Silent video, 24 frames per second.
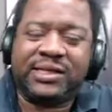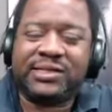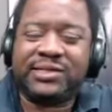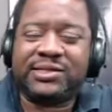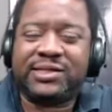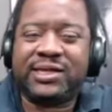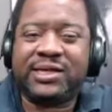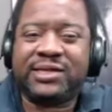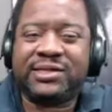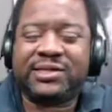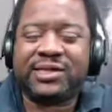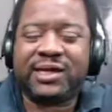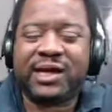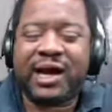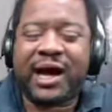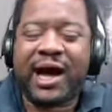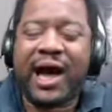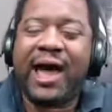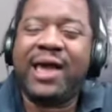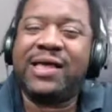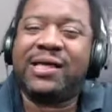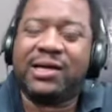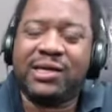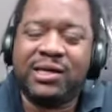it's it's a
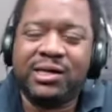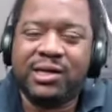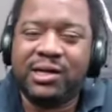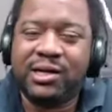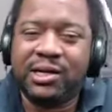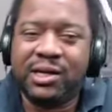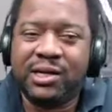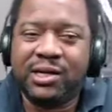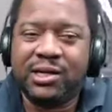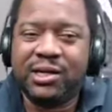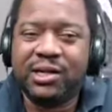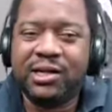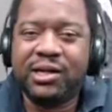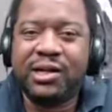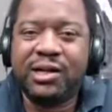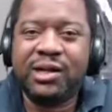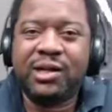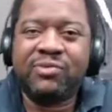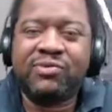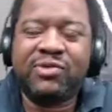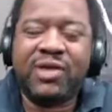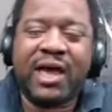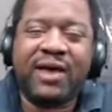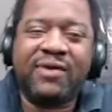likelihood
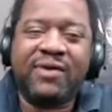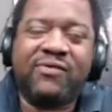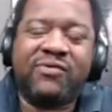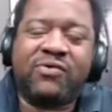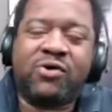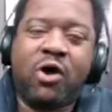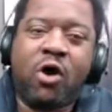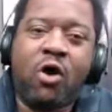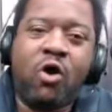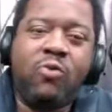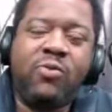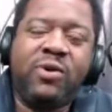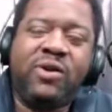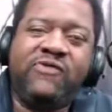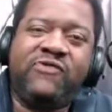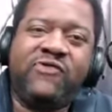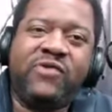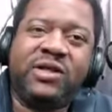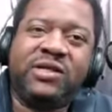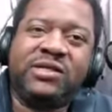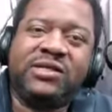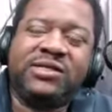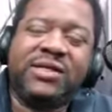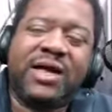that if Kobe
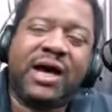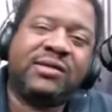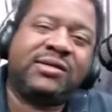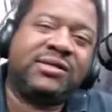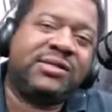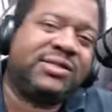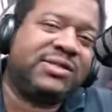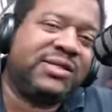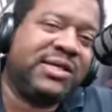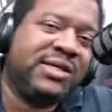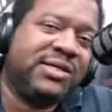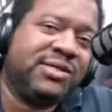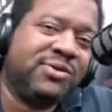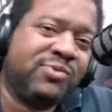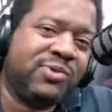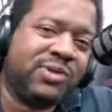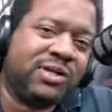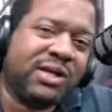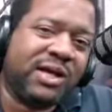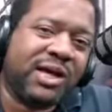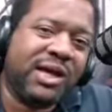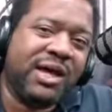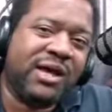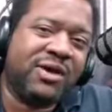finishes out the season
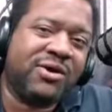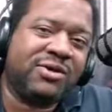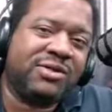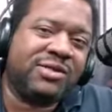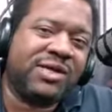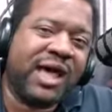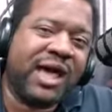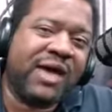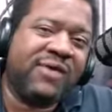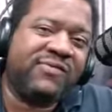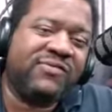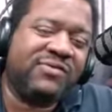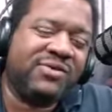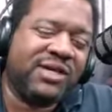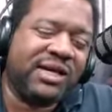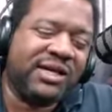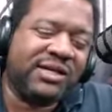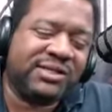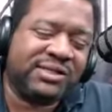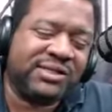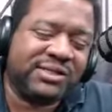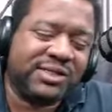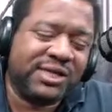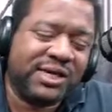with the Lakers, have a
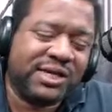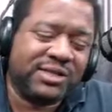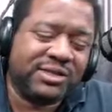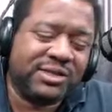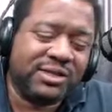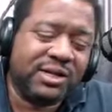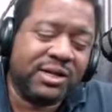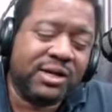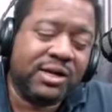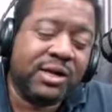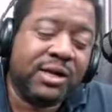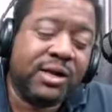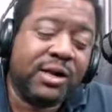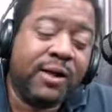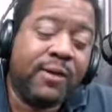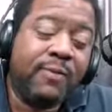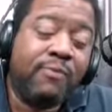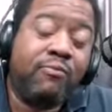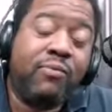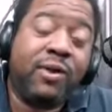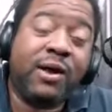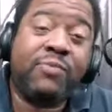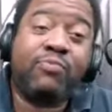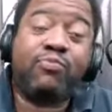decent season,
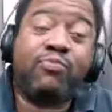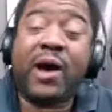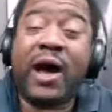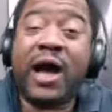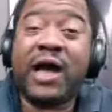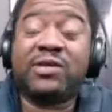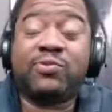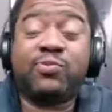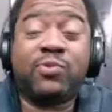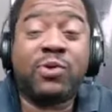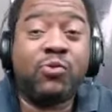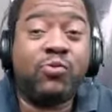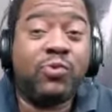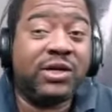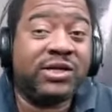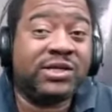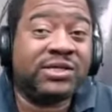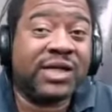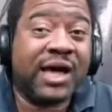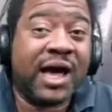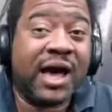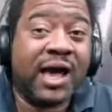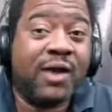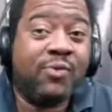but possibly
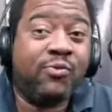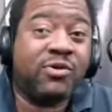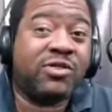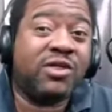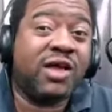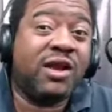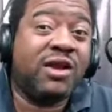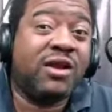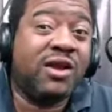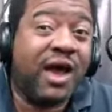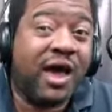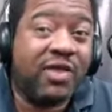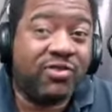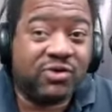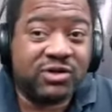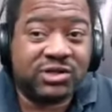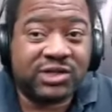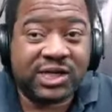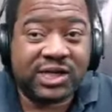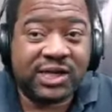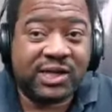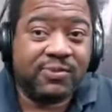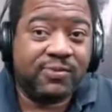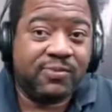resign with another
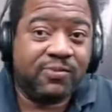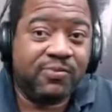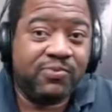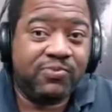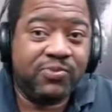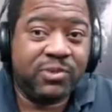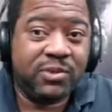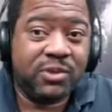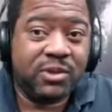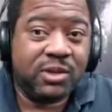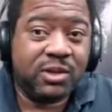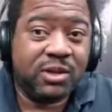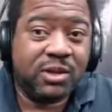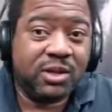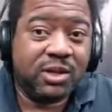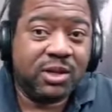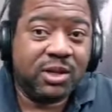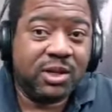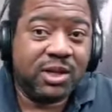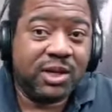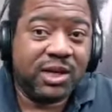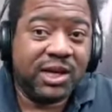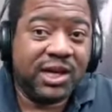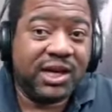team
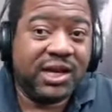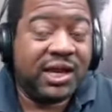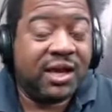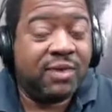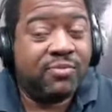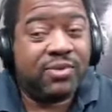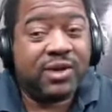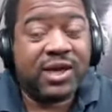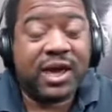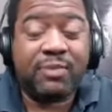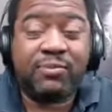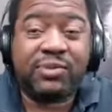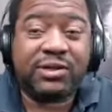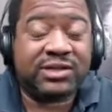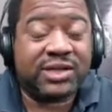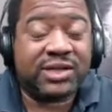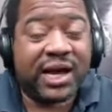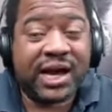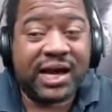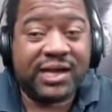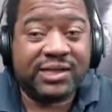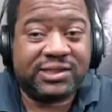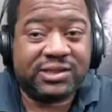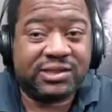in the NBA
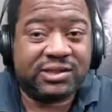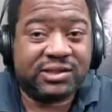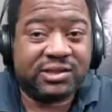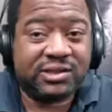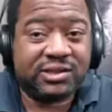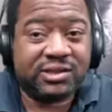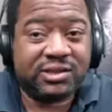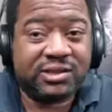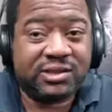besides